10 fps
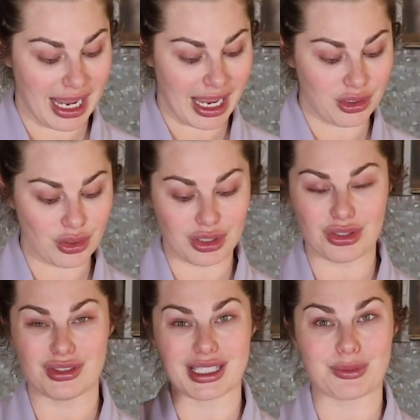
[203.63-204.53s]
and you can
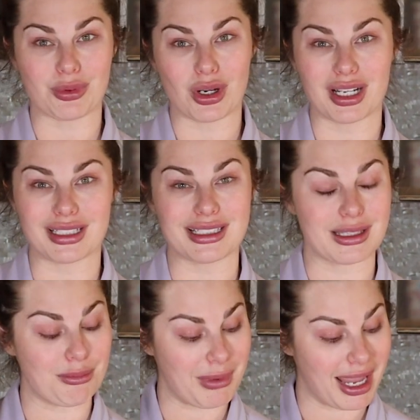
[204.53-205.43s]
use this product as
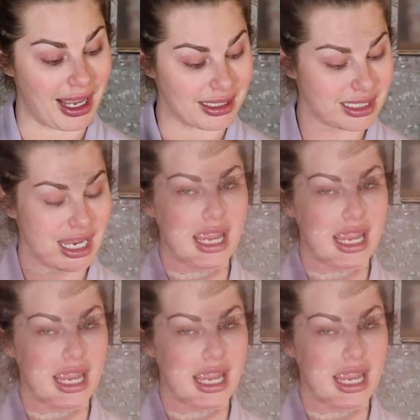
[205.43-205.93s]
a mask.